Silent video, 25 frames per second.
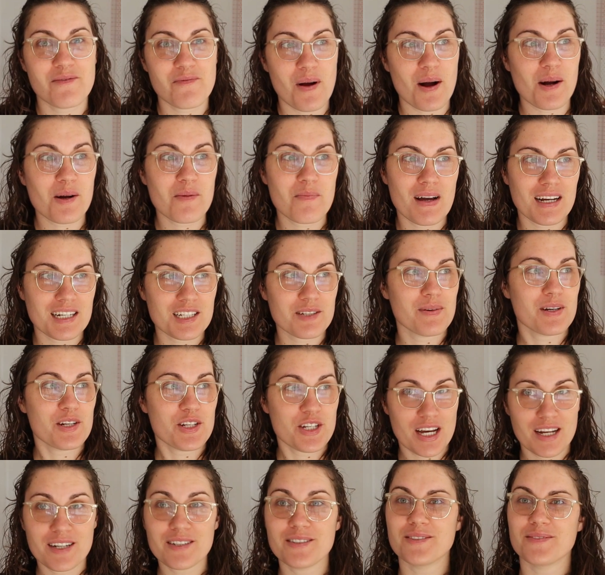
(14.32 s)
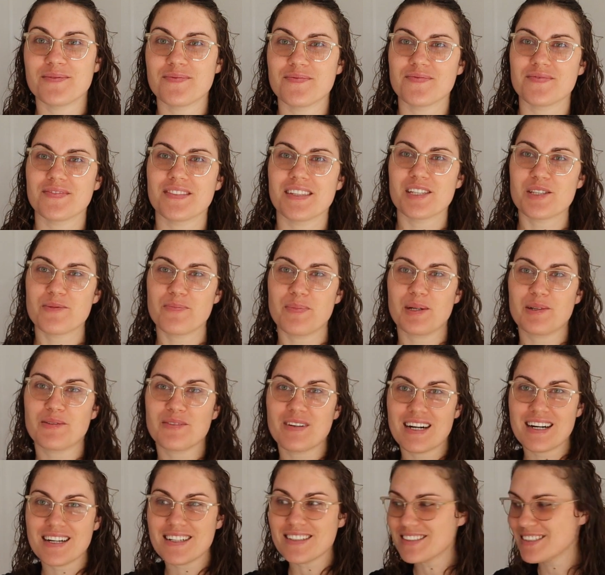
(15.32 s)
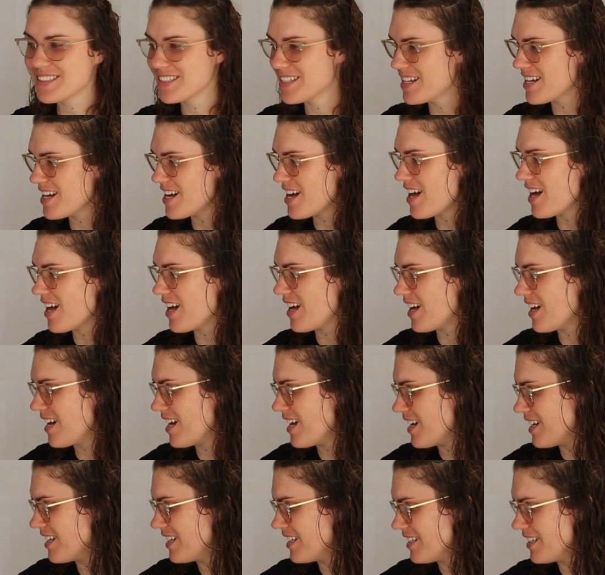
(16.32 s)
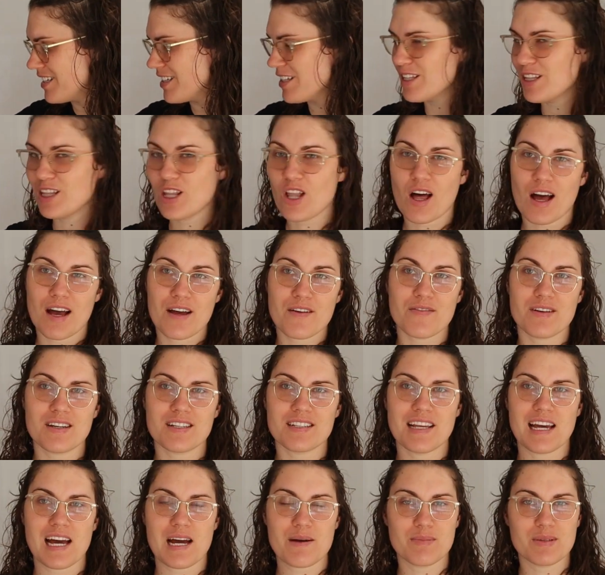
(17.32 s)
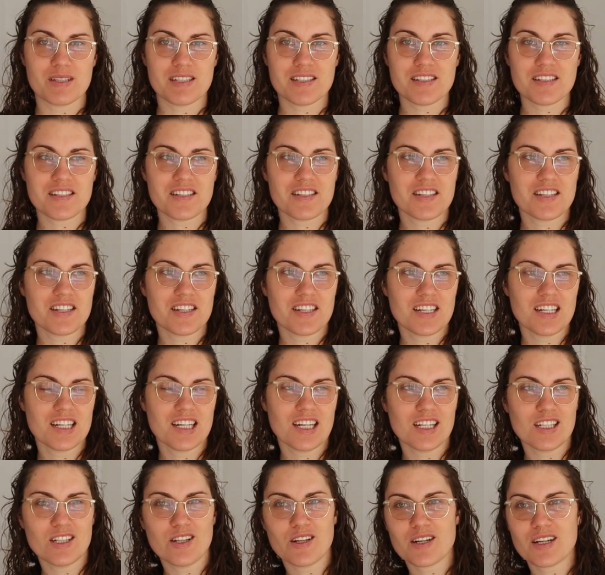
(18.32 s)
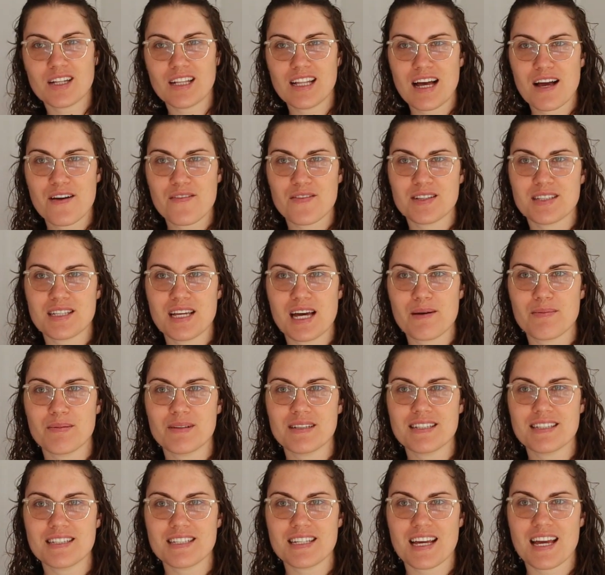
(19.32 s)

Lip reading: welcome back to my channel. It's been a while. Life has happened. A lot of life has happened,